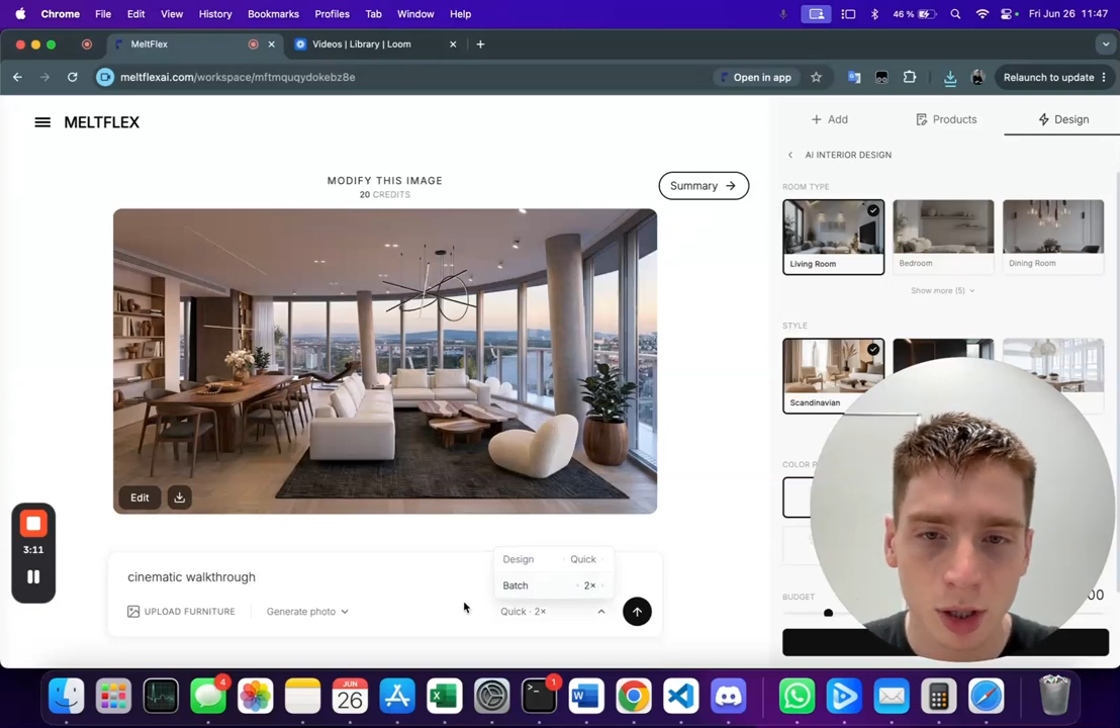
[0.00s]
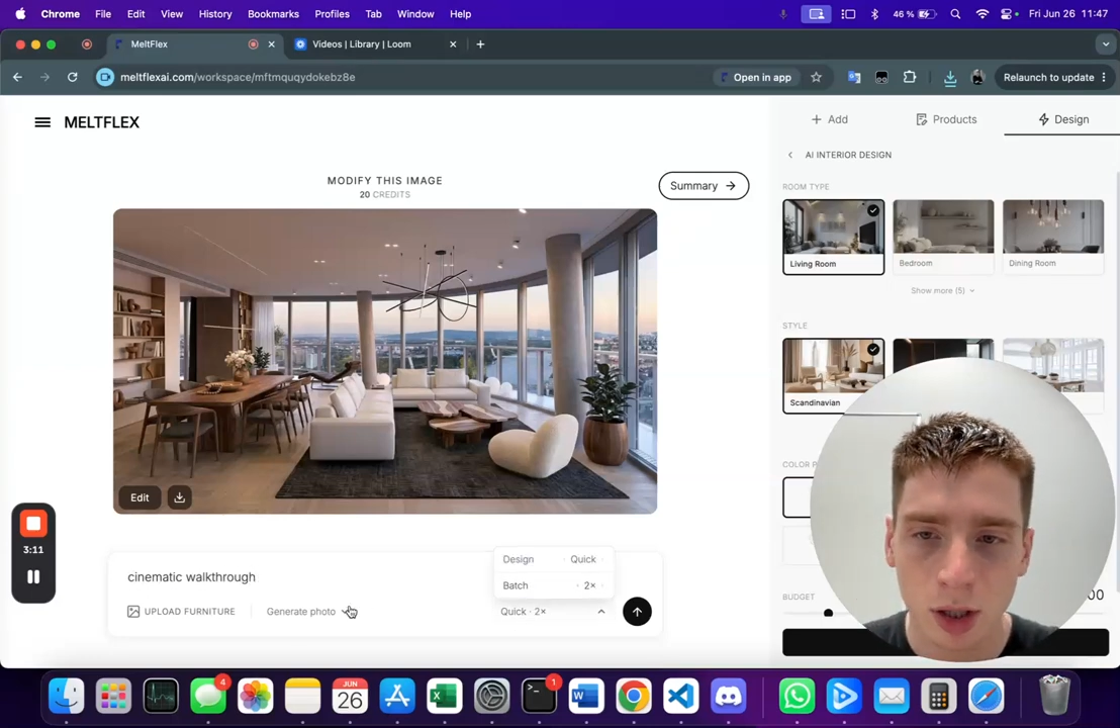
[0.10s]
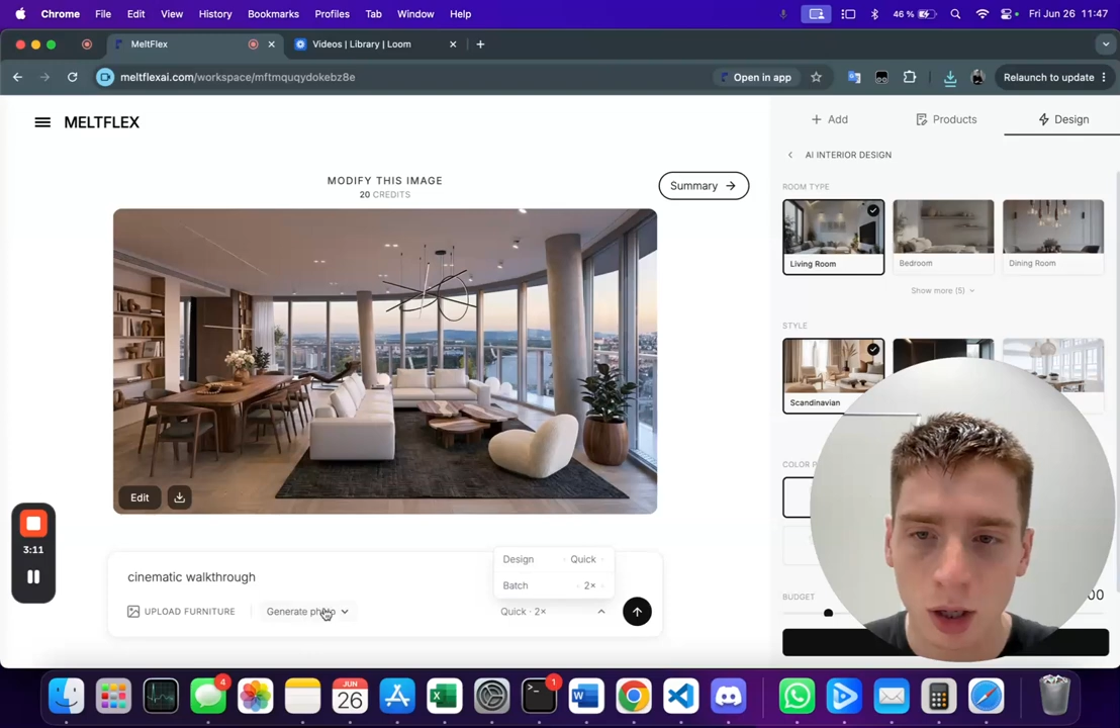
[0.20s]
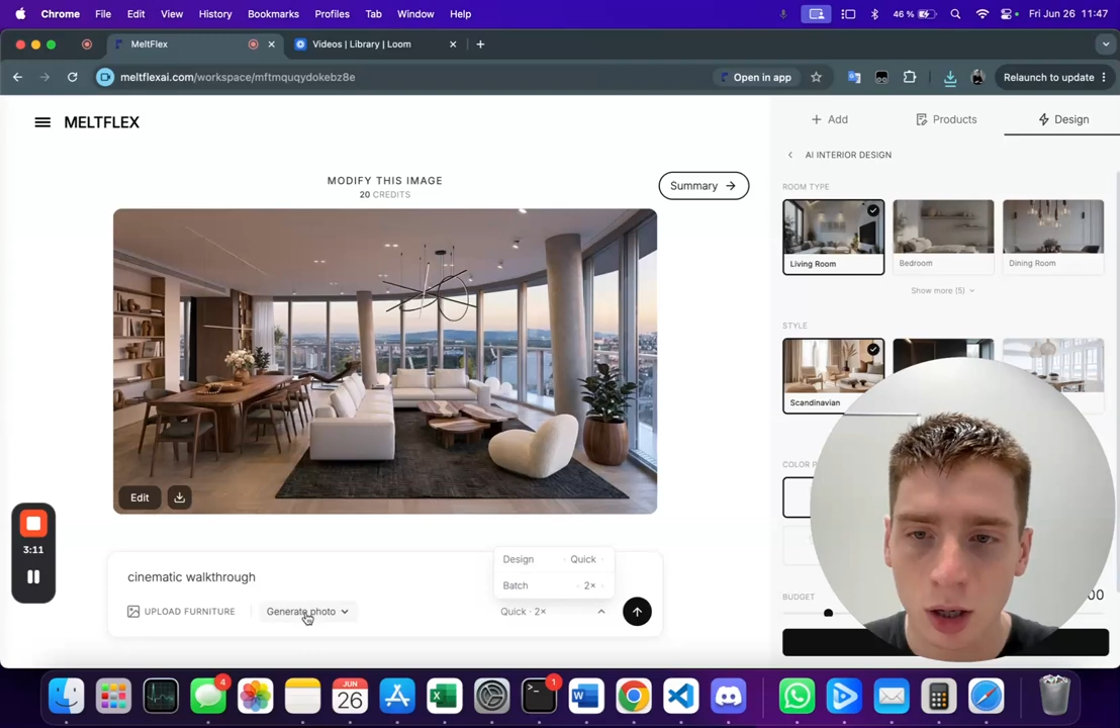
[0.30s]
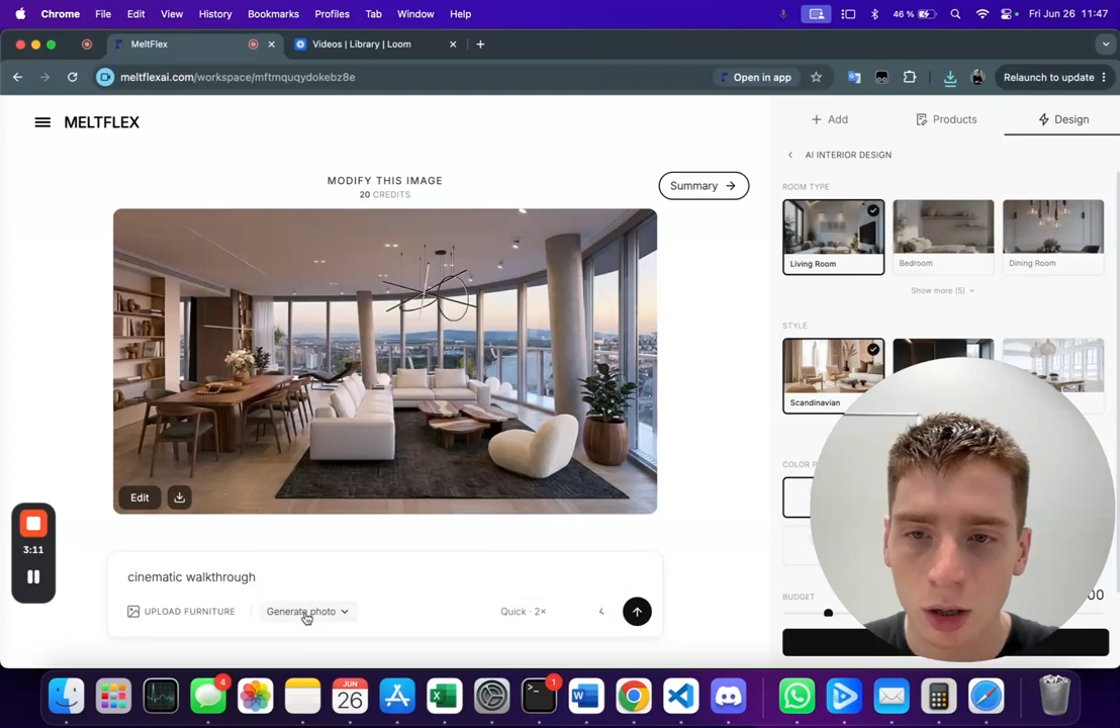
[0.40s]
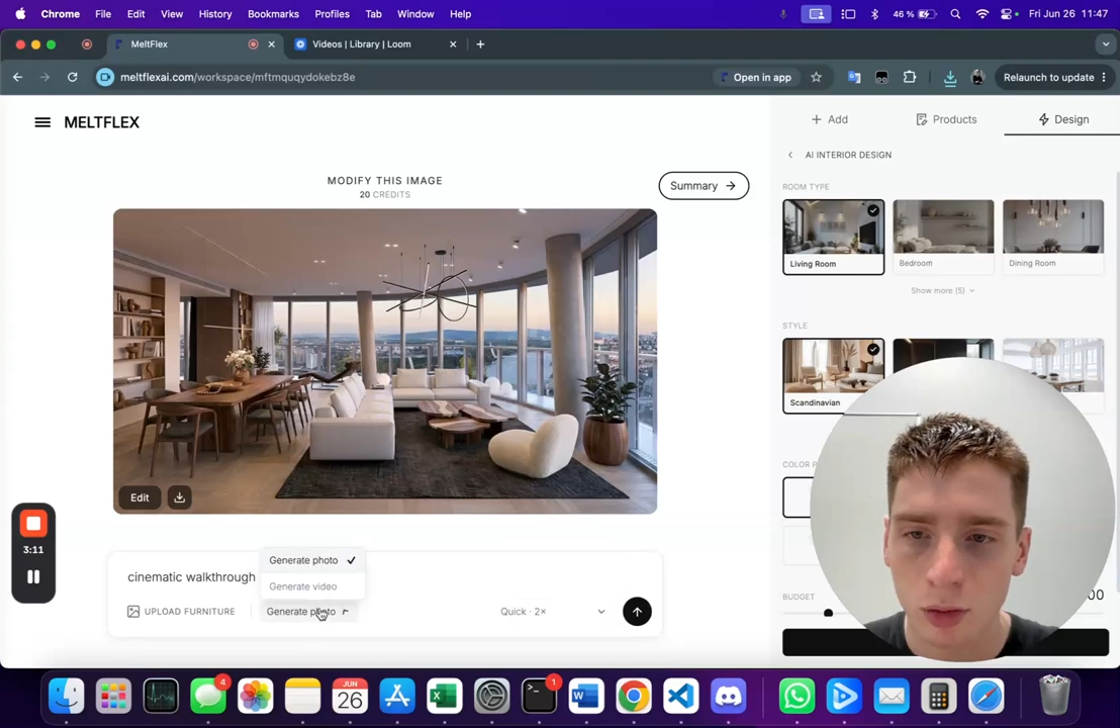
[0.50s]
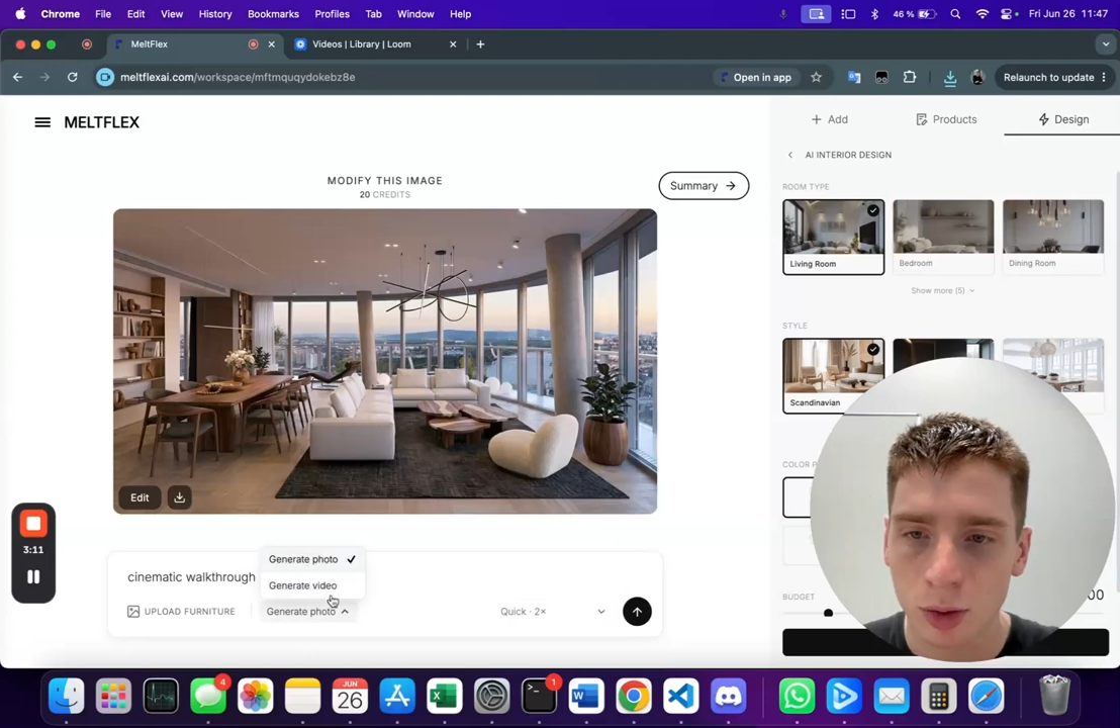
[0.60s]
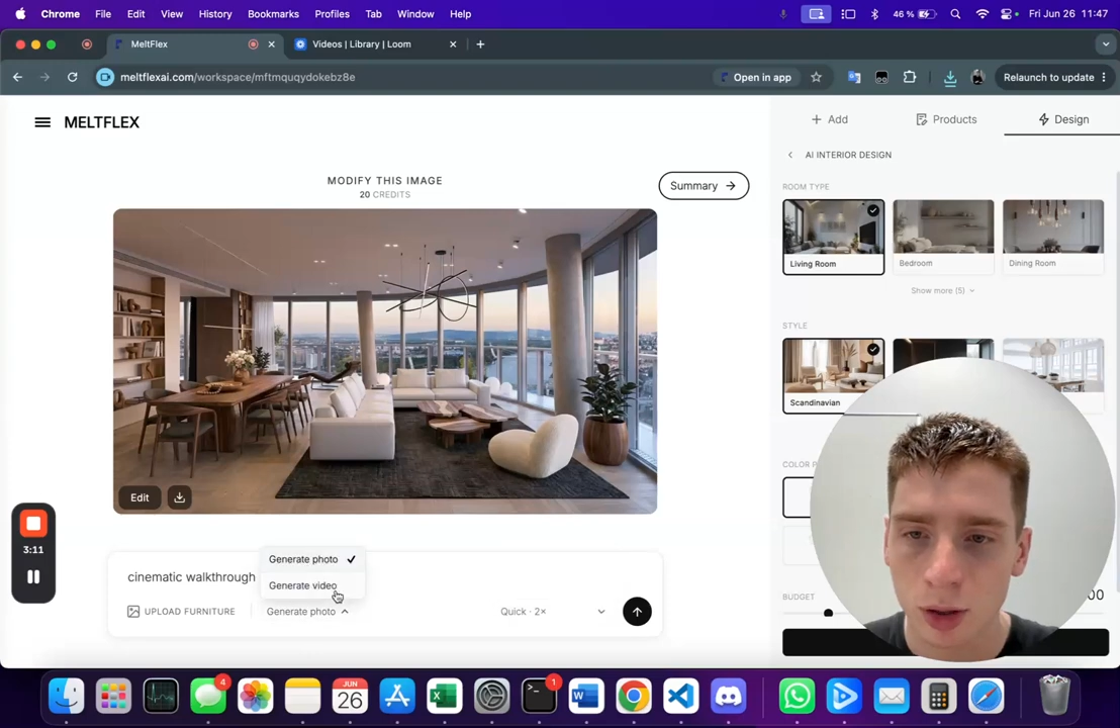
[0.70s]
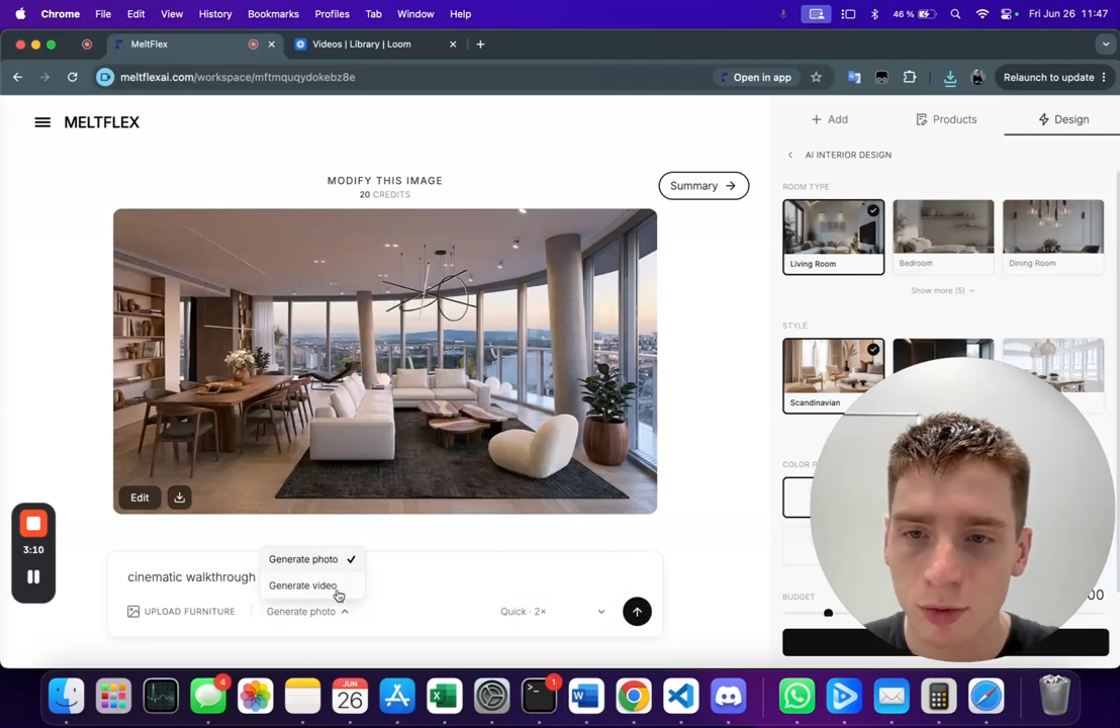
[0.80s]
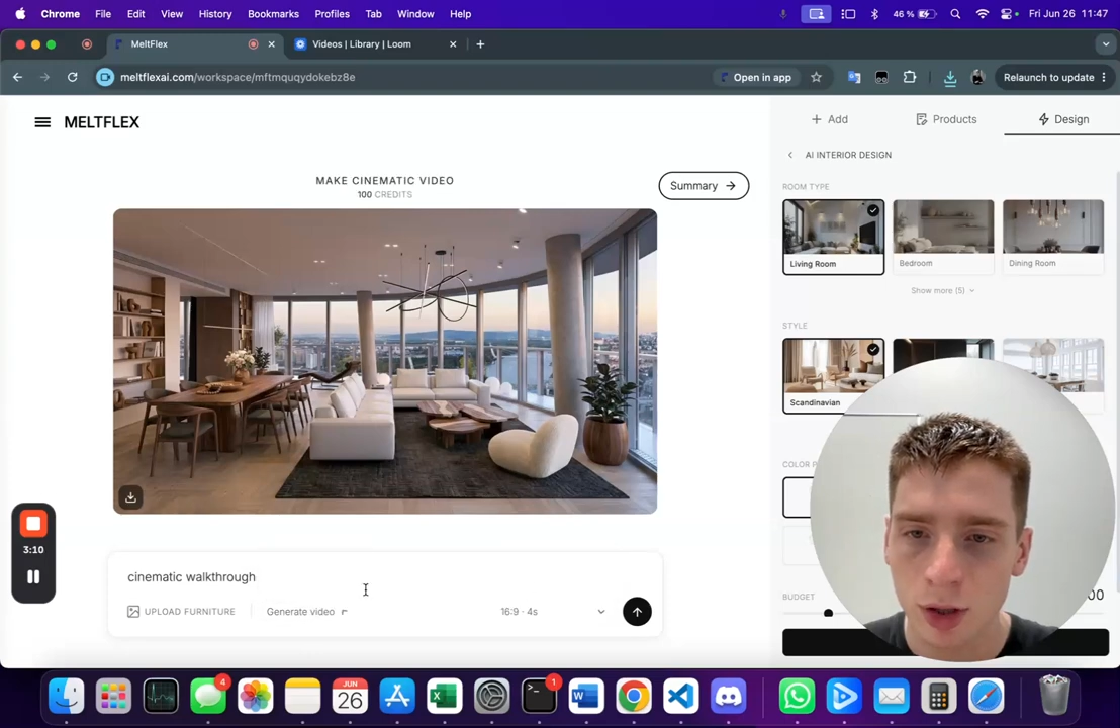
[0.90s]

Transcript: the